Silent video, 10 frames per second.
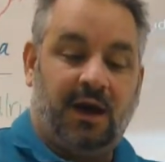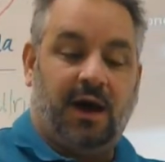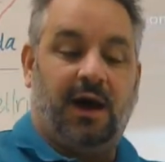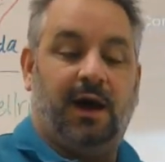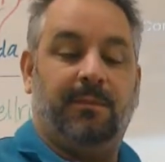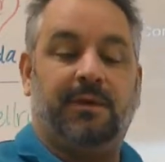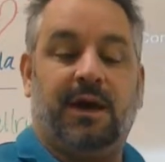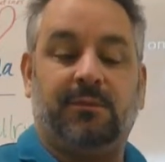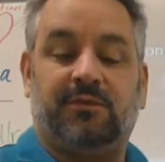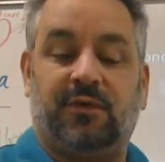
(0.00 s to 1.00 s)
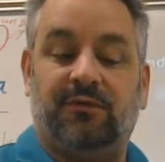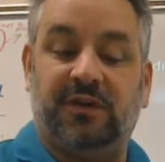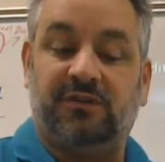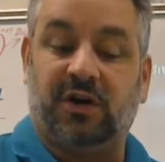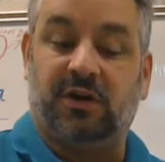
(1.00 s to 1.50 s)
comes from
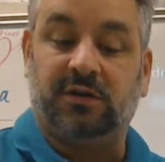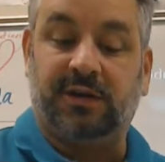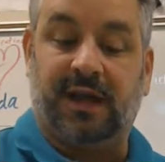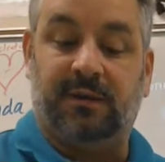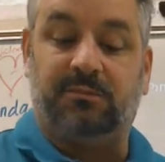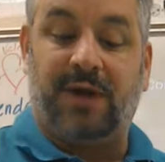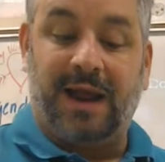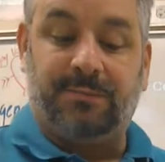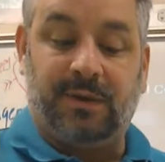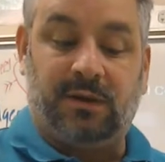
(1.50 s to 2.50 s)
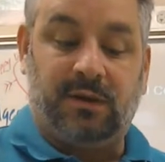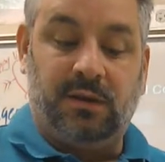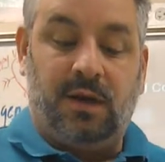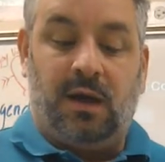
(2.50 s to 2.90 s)
Fitzgerald and Brackbill,